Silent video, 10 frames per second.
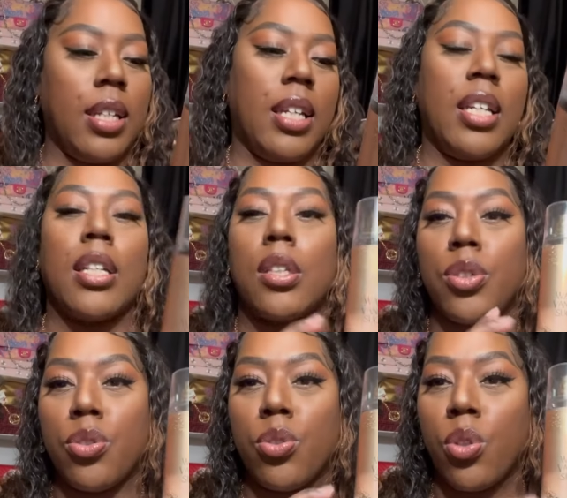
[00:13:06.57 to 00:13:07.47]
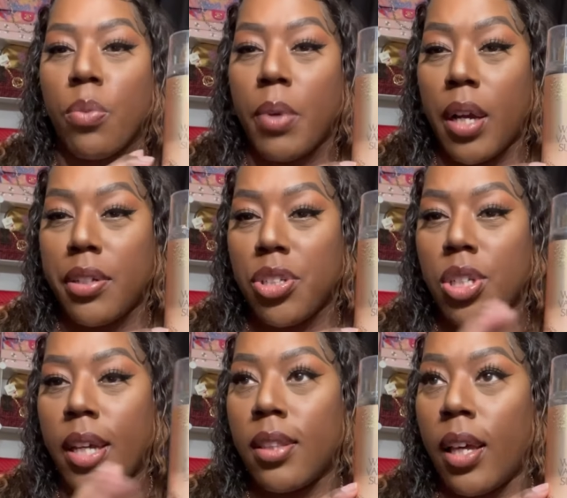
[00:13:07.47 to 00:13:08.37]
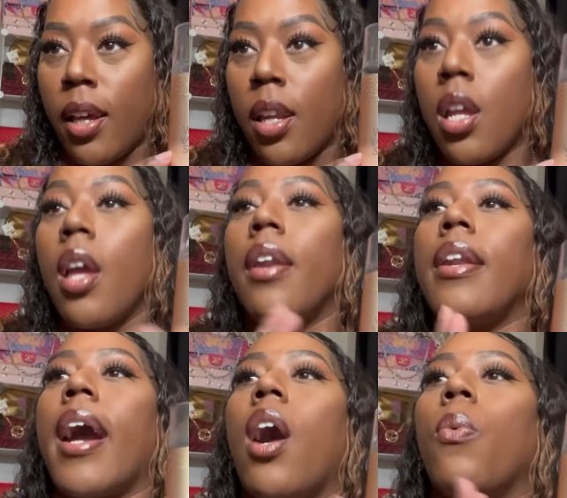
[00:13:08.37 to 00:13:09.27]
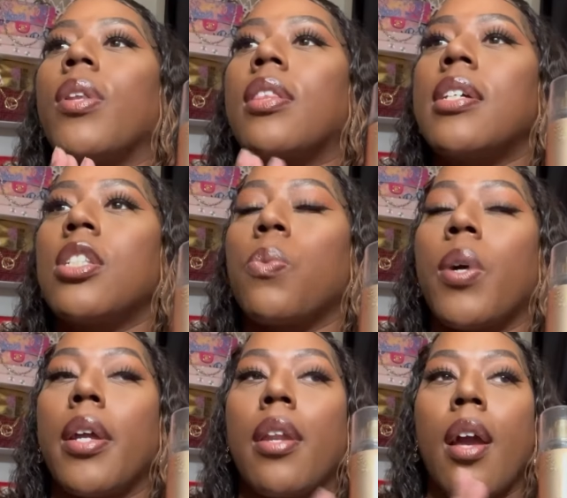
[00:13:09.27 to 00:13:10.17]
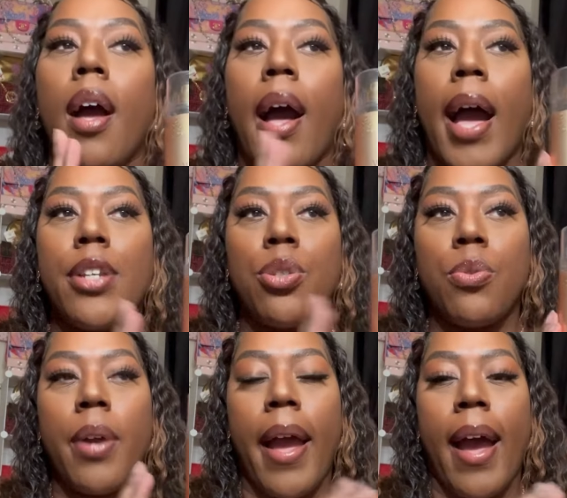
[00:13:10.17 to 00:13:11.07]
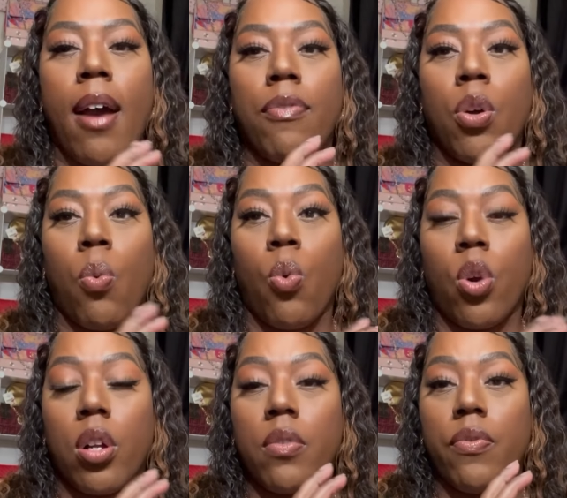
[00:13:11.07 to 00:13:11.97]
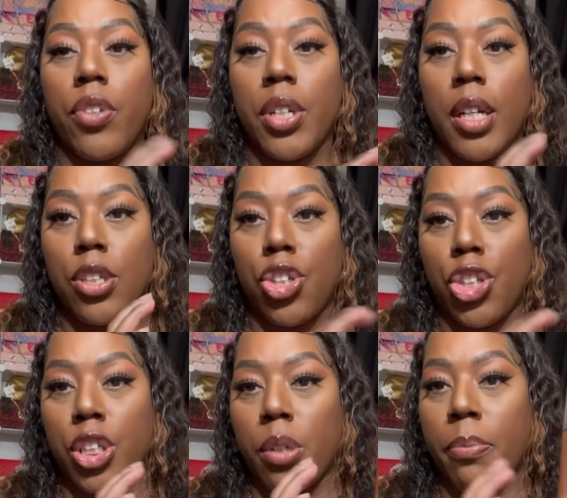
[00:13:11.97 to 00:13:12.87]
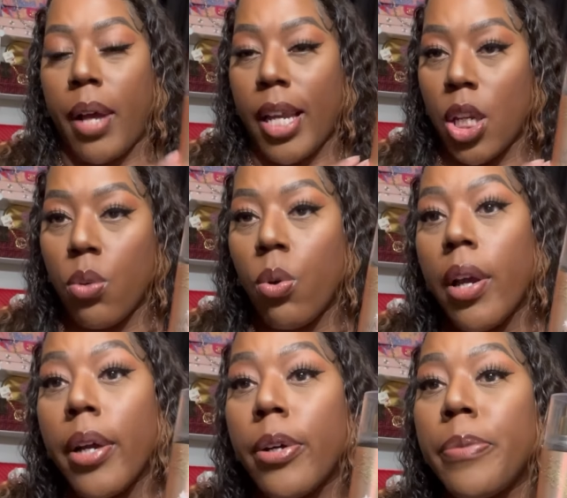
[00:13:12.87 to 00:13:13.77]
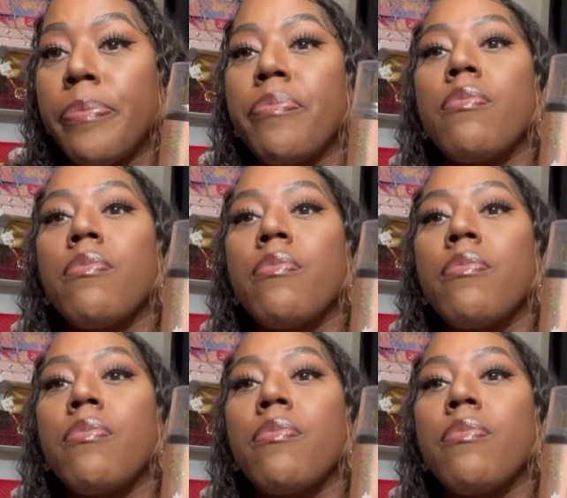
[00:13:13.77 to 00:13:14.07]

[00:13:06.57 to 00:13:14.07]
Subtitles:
And a little gourmandish at that. Now, with this one, I do have the Warm Vanilla Sugar Body Oil